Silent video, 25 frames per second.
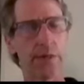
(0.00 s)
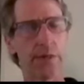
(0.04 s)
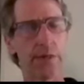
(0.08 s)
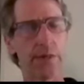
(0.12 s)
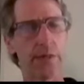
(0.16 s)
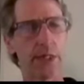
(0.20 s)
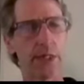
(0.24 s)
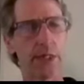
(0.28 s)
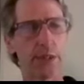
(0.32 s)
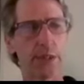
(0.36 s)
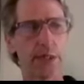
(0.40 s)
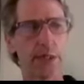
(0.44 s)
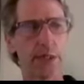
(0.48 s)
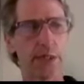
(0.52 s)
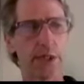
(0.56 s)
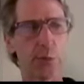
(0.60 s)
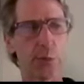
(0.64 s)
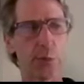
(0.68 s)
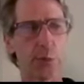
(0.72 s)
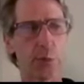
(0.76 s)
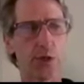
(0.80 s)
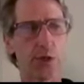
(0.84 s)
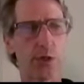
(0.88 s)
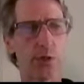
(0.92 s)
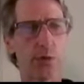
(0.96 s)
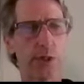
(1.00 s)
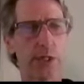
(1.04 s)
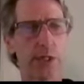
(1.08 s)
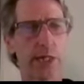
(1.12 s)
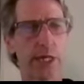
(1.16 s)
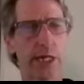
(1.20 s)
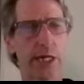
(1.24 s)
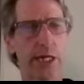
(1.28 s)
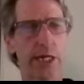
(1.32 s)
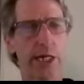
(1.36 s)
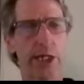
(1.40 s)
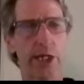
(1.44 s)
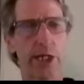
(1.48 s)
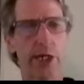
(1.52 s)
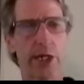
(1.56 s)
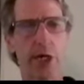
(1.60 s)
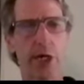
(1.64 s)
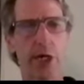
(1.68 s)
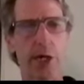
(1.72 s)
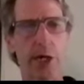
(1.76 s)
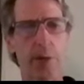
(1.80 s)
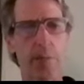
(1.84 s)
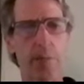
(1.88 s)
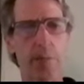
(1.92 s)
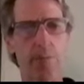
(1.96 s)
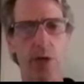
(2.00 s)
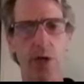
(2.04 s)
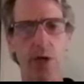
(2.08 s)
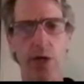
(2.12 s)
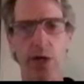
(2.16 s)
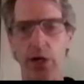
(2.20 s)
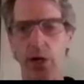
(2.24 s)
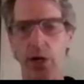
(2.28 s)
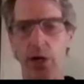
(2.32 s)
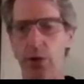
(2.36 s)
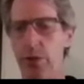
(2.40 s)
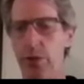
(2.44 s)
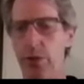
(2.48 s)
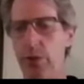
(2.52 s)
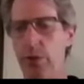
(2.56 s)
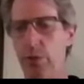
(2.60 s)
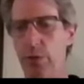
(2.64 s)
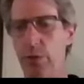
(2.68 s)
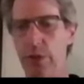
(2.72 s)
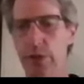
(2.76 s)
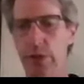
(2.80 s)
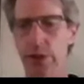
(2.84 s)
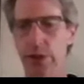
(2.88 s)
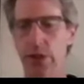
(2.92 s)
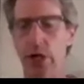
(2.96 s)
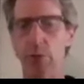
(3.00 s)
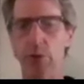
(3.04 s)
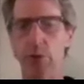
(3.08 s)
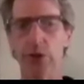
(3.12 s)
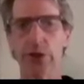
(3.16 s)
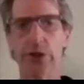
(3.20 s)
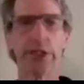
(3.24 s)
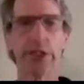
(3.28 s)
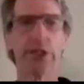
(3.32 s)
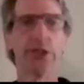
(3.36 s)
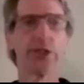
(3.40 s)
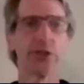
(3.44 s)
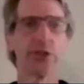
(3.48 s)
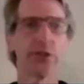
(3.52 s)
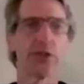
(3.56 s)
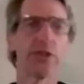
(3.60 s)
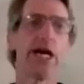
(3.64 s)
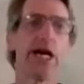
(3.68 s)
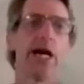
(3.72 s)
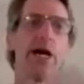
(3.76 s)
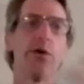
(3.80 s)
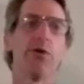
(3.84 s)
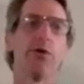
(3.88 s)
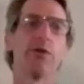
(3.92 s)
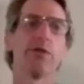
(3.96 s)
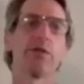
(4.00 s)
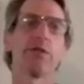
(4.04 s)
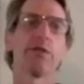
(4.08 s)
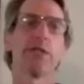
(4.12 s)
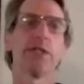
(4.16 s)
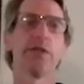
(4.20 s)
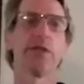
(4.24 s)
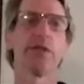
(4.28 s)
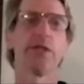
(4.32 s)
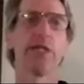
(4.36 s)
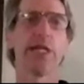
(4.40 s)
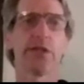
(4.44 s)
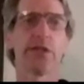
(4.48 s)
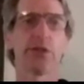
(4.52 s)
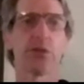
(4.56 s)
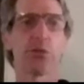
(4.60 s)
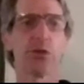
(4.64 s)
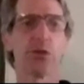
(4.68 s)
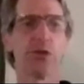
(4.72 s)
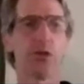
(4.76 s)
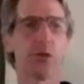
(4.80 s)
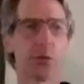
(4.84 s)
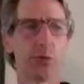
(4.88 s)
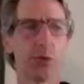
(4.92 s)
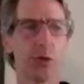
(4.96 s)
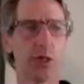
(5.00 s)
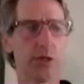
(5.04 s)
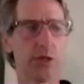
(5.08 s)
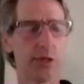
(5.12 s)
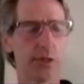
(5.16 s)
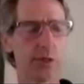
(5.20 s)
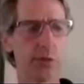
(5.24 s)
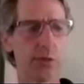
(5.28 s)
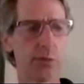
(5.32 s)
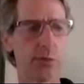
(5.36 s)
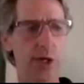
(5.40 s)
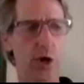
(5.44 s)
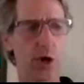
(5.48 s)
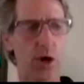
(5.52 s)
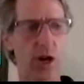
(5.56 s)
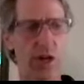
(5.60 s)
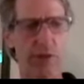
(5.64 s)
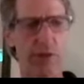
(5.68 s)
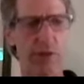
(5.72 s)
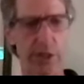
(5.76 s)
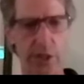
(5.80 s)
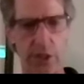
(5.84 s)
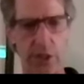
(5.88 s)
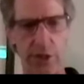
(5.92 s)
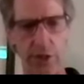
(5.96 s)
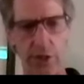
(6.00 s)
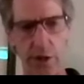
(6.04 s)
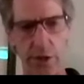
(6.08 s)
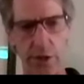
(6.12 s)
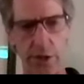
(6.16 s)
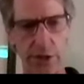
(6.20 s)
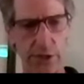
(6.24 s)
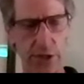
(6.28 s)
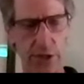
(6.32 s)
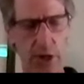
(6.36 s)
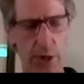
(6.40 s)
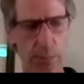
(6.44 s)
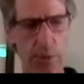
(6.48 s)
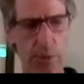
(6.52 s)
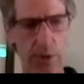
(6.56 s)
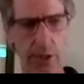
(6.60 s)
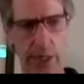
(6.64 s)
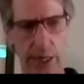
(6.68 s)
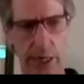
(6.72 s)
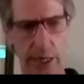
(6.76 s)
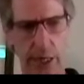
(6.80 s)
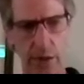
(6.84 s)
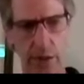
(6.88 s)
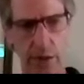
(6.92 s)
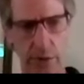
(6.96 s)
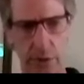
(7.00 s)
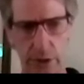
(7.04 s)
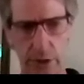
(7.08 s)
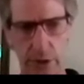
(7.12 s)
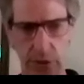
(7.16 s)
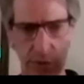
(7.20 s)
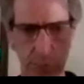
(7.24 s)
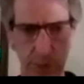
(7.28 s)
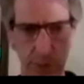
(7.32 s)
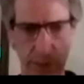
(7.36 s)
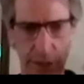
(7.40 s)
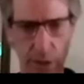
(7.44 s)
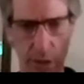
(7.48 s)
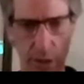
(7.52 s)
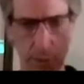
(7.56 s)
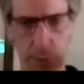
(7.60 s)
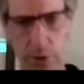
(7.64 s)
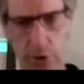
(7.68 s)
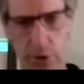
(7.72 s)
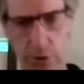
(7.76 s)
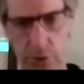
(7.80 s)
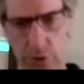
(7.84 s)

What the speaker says: at this point we had, we're in double digits now. Yes, we're a little bit off on our number count because my numbers are